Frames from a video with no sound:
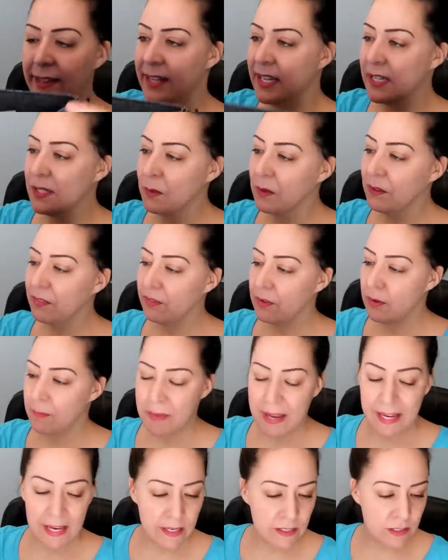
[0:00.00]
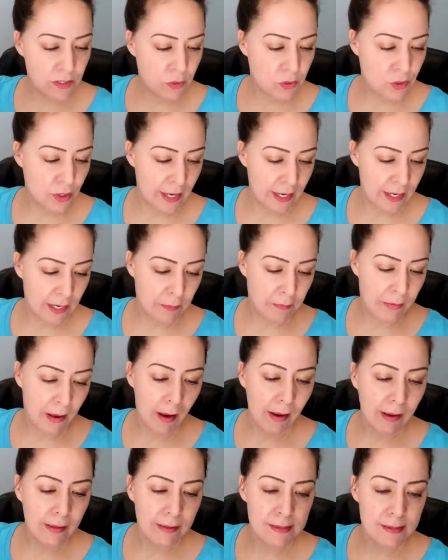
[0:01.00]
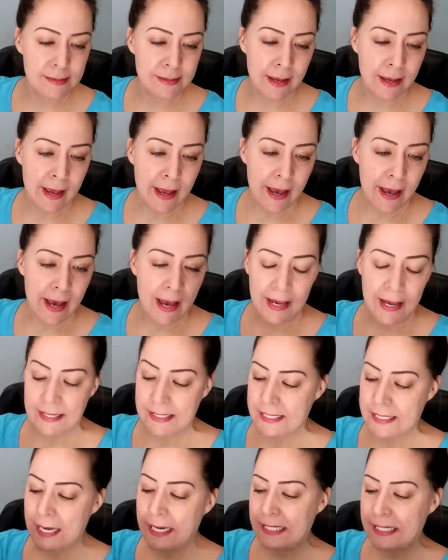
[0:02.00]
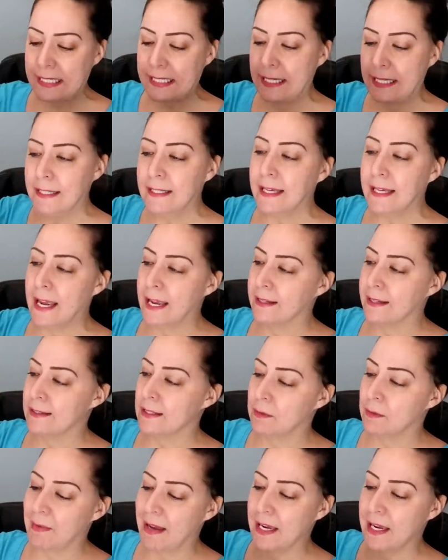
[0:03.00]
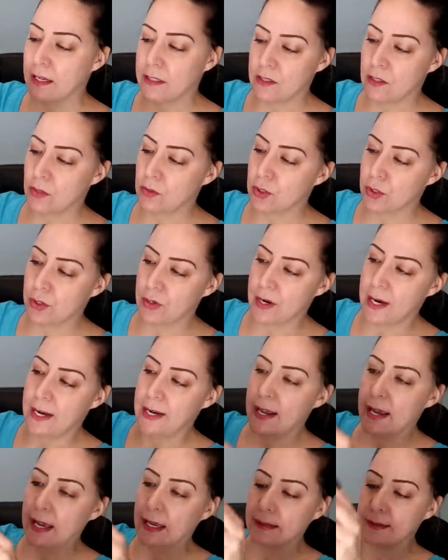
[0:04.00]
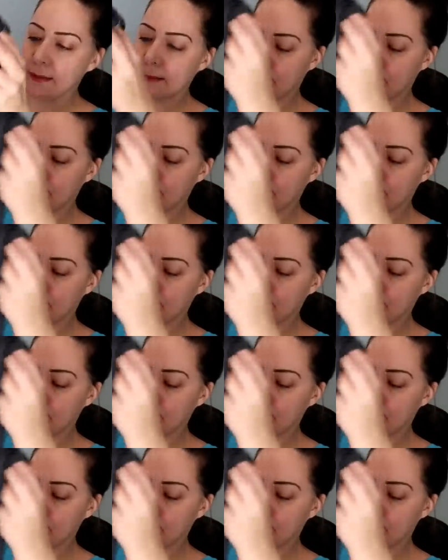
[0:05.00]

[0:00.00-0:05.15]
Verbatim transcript: These were from my Indo Trading box, and I did cancel my Indo Trading